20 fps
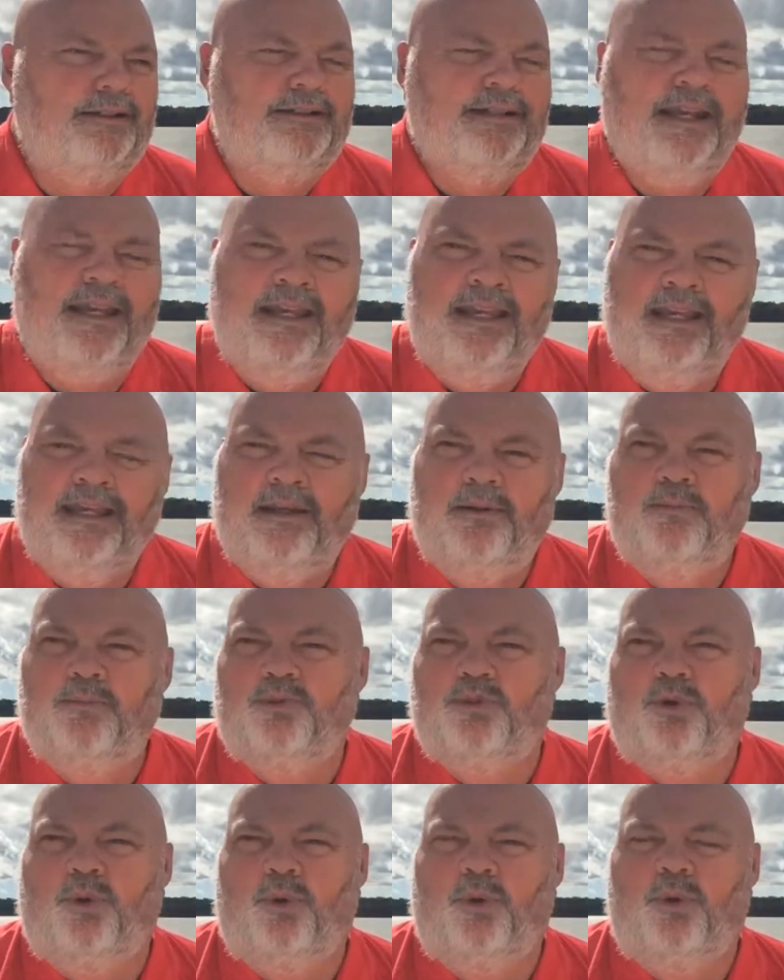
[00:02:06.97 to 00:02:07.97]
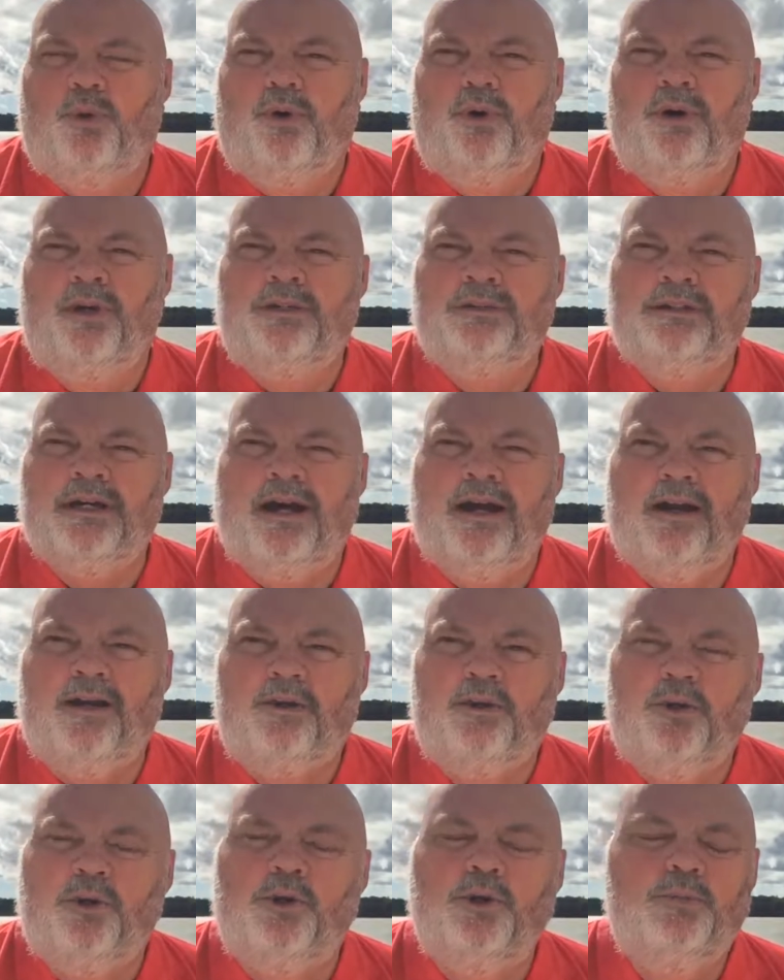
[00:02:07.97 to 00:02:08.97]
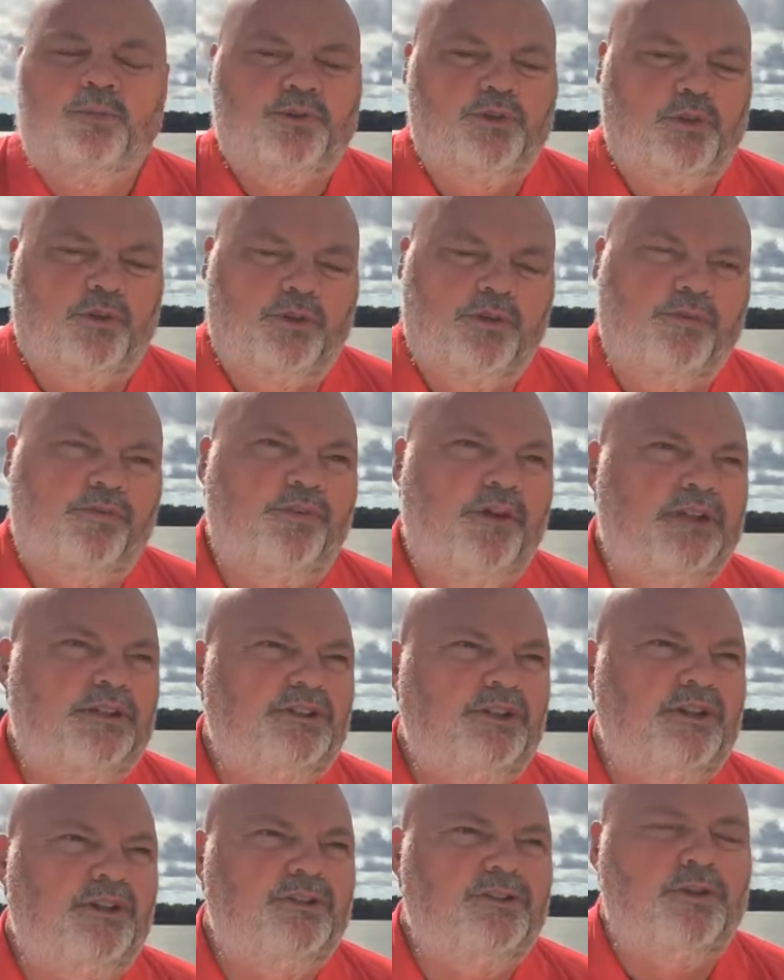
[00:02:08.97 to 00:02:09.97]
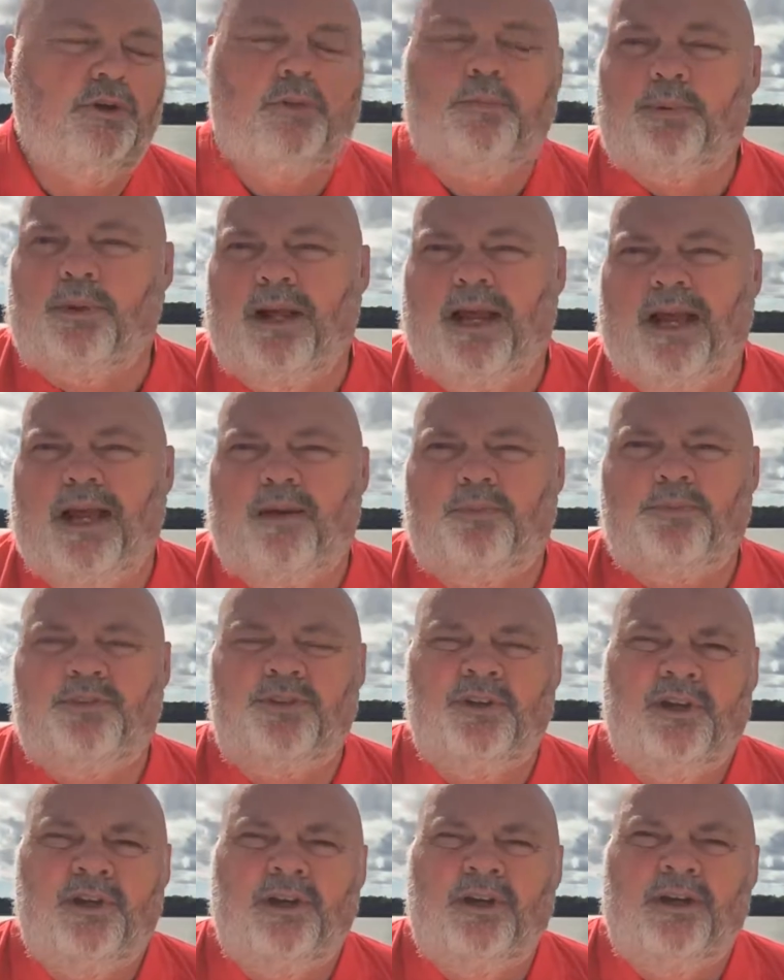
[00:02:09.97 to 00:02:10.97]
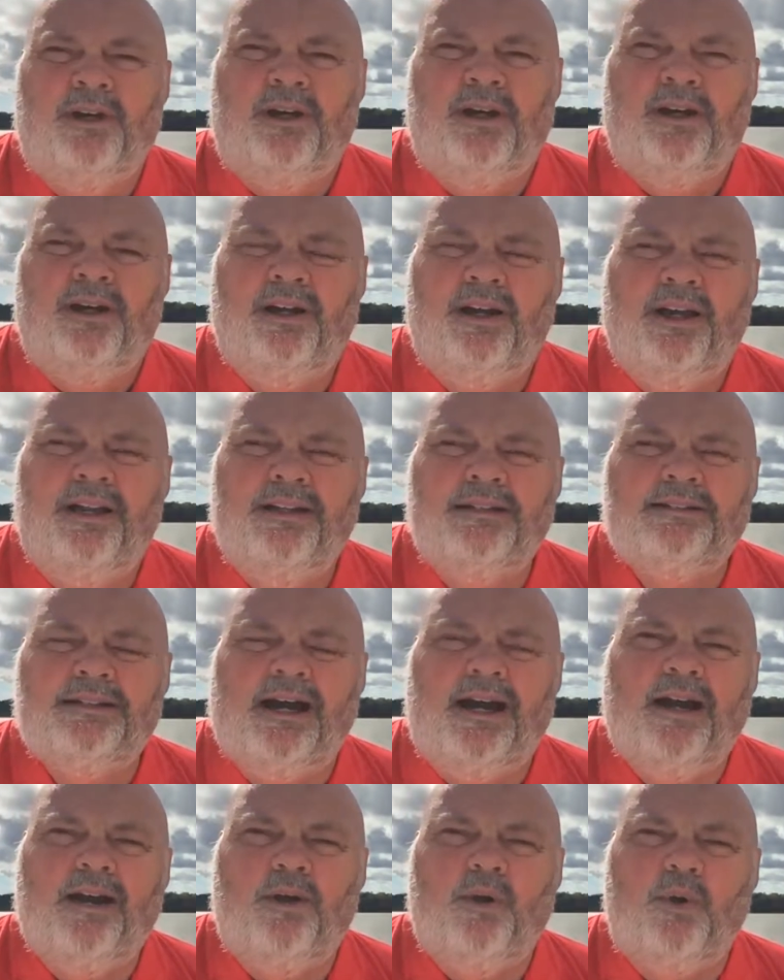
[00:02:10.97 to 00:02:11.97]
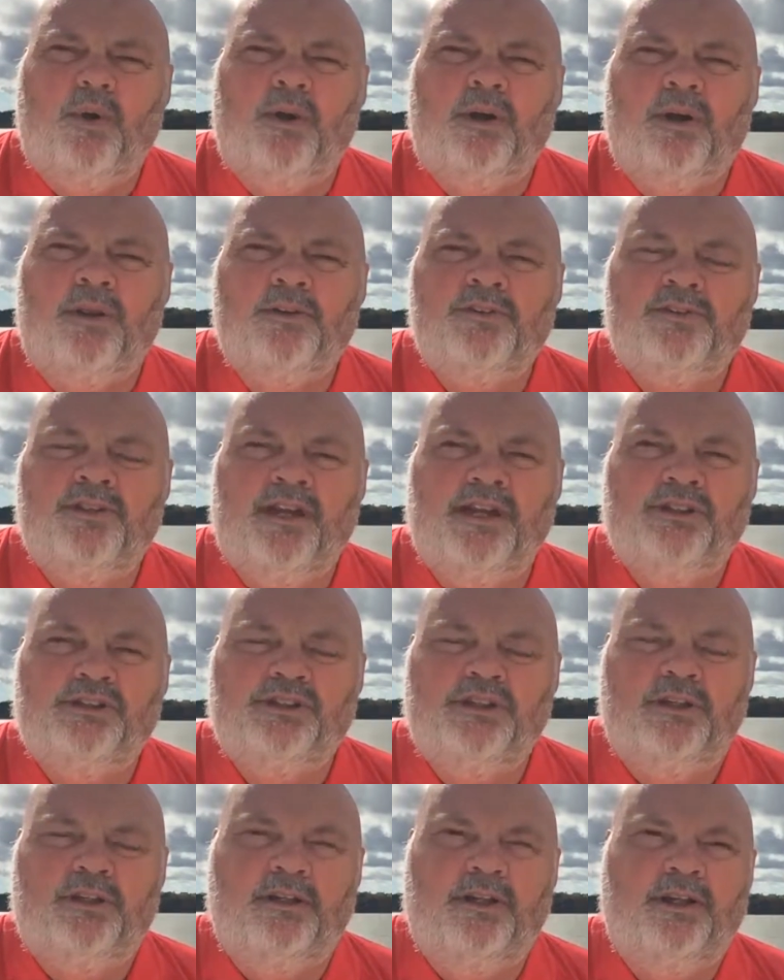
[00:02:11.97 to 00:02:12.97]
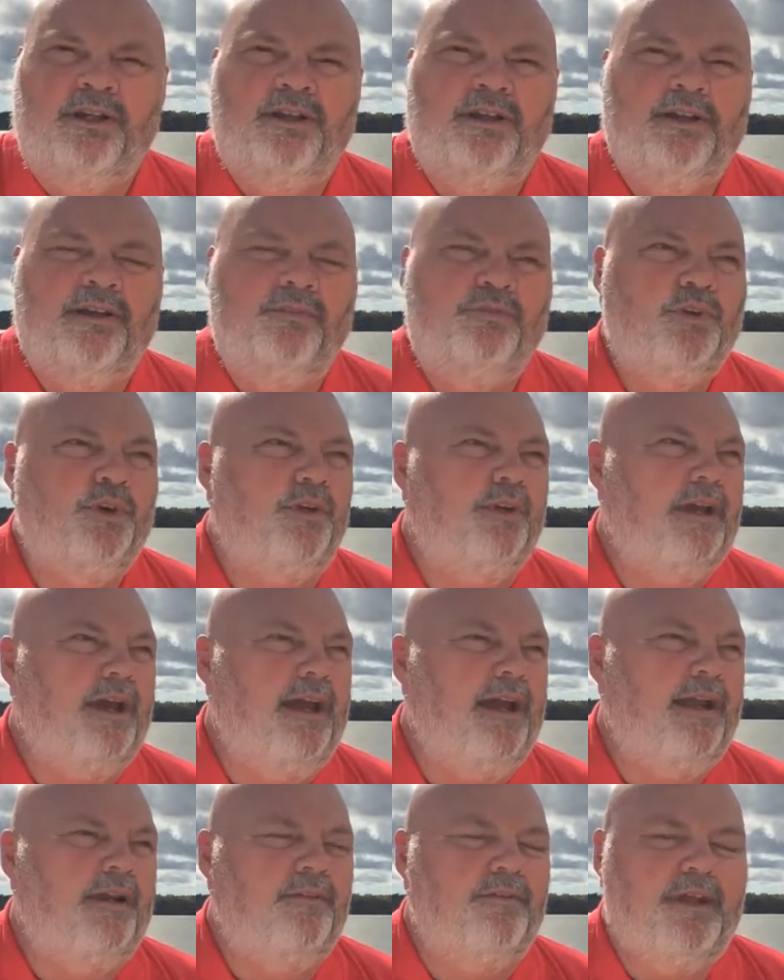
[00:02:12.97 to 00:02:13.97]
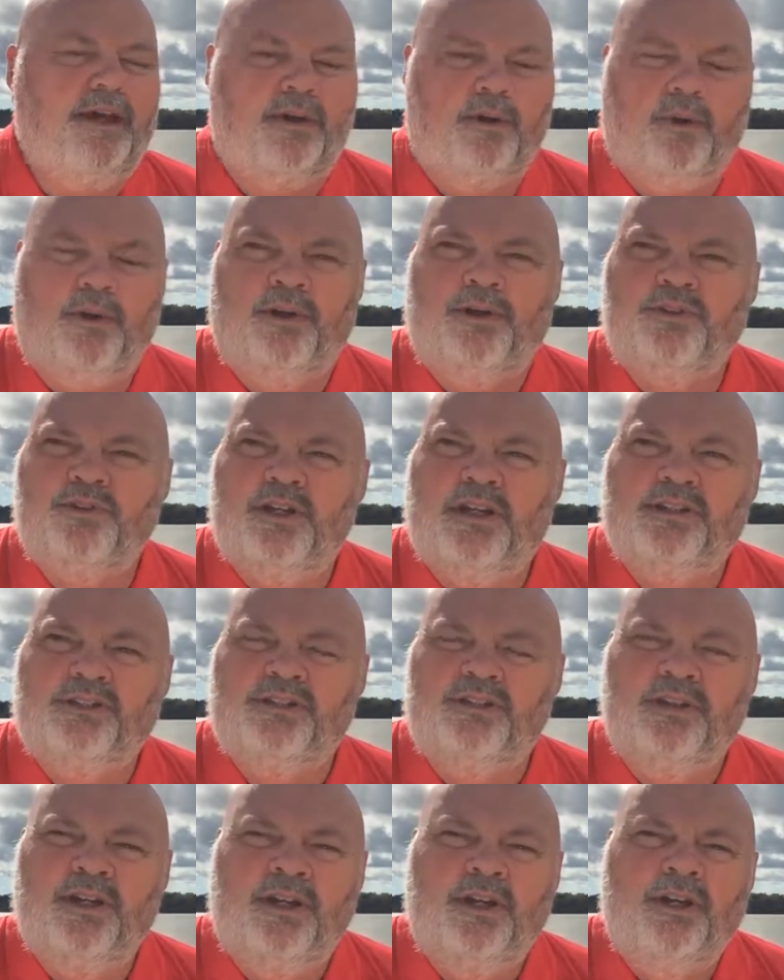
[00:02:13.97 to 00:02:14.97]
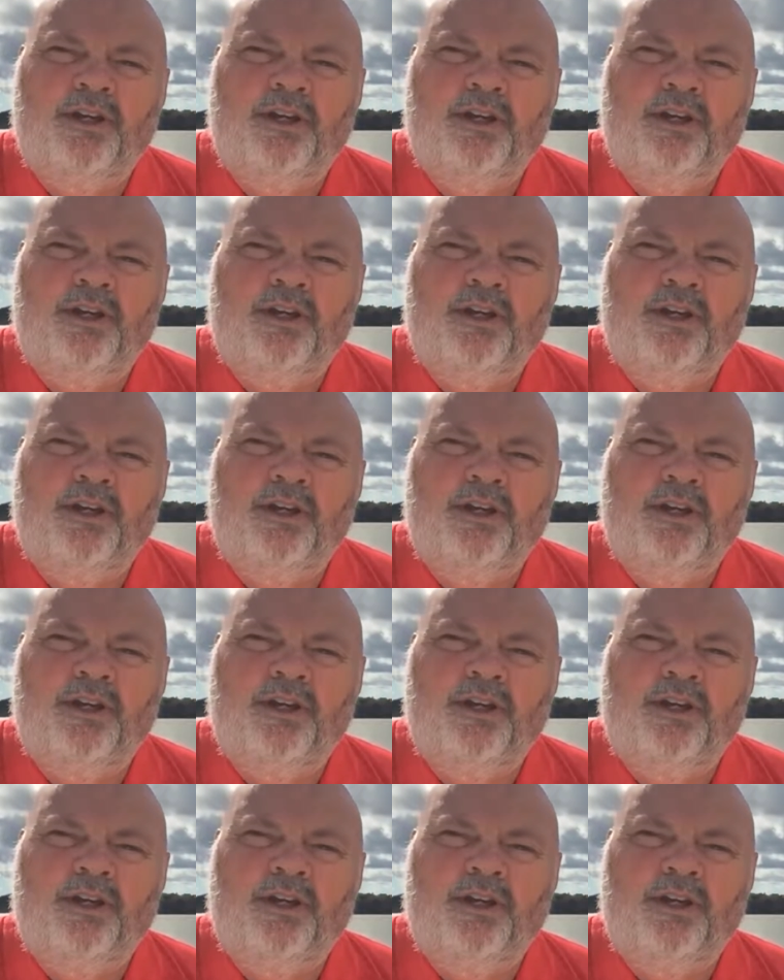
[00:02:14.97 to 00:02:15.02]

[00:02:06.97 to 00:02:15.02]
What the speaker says: teams or entire groups or divisions, or perhaps an entire organization if you're the head of that organization.